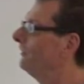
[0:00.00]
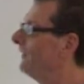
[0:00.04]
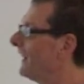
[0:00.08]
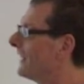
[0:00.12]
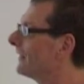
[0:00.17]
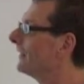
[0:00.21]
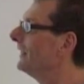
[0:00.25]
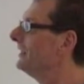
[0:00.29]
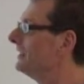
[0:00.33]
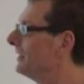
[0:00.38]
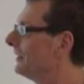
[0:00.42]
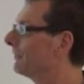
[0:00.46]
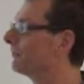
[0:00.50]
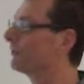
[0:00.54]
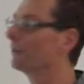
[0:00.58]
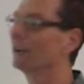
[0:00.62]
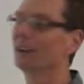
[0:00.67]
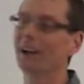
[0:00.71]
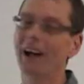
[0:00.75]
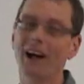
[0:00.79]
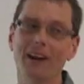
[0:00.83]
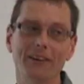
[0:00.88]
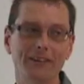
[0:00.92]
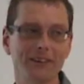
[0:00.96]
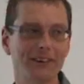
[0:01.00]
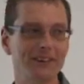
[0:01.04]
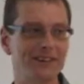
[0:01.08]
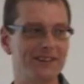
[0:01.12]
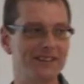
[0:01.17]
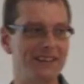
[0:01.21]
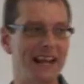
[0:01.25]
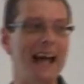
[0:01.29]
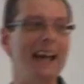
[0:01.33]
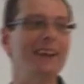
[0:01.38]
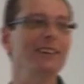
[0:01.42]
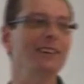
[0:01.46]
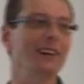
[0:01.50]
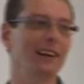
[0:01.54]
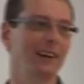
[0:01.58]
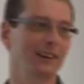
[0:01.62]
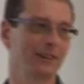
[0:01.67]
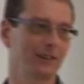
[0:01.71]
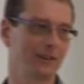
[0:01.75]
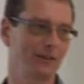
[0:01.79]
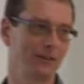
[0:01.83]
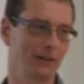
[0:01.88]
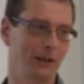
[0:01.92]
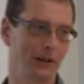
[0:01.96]
very different
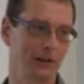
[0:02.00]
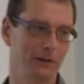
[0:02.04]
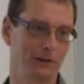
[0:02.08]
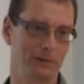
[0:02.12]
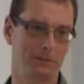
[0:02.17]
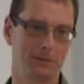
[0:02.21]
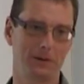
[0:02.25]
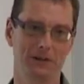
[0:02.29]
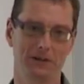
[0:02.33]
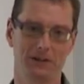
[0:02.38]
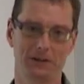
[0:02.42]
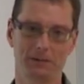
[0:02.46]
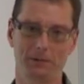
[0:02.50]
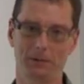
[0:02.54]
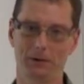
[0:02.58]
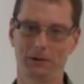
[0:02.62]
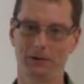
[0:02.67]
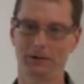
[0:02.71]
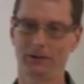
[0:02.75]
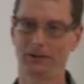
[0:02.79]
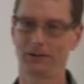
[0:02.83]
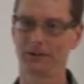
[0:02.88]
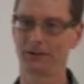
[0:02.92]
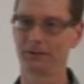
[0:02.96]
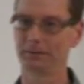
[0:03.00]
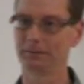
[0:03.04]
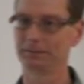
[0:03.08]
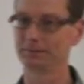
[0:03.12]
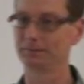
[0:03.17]
understandings of those principles.